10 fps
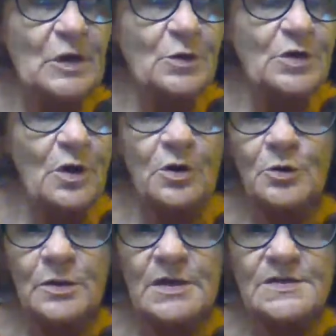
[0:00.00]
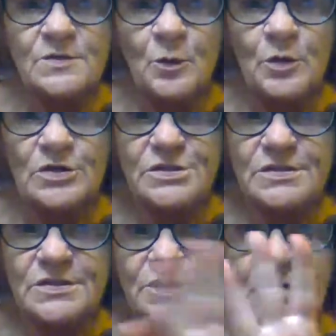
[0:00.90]
Her yarnery is
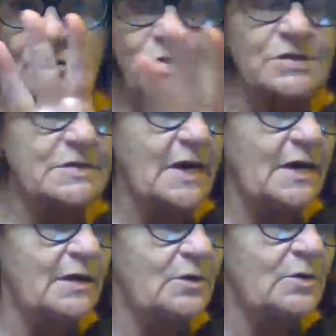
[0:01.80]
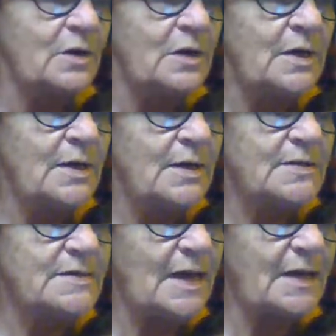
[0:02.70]
gorgeous, and you know she's taking
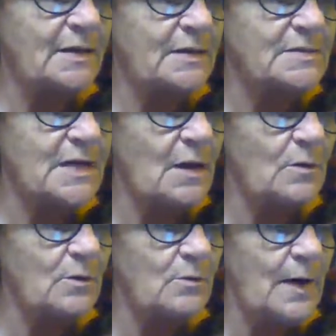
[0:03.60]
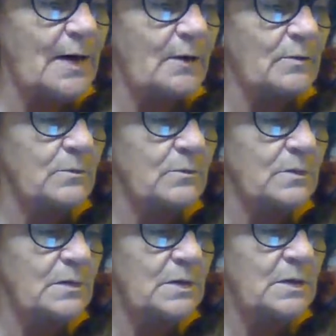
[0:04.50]
us all around,
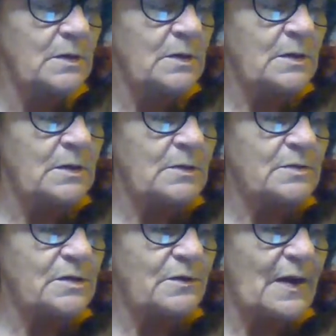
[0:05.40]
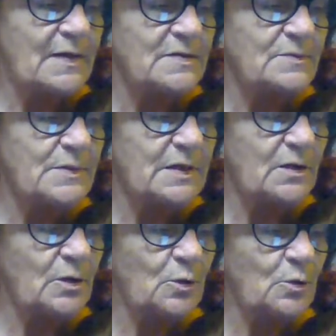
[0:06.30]
so that's been
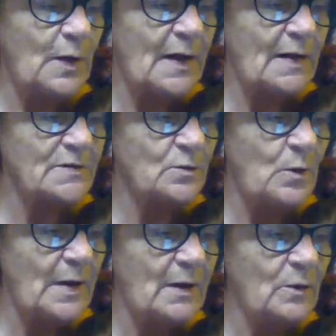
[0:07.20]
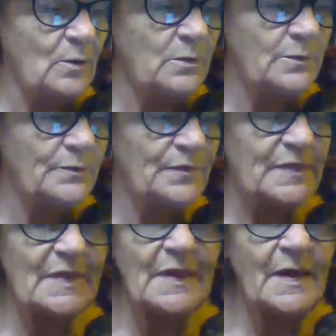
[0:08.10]
cool as well.
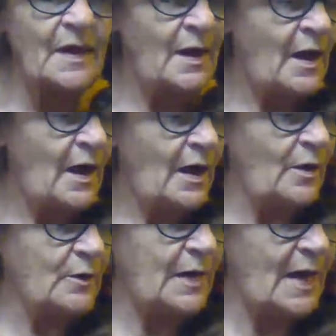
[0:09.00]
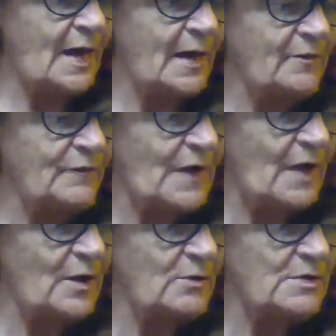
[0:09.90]
Okay,
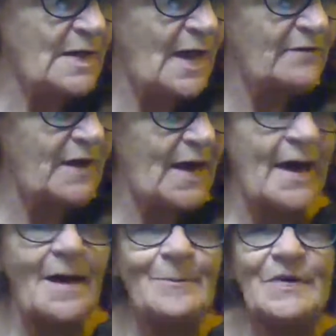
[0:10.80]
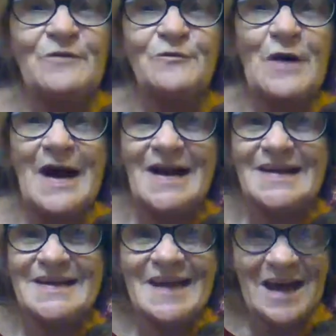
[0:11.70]
folks, have a happy Friday, and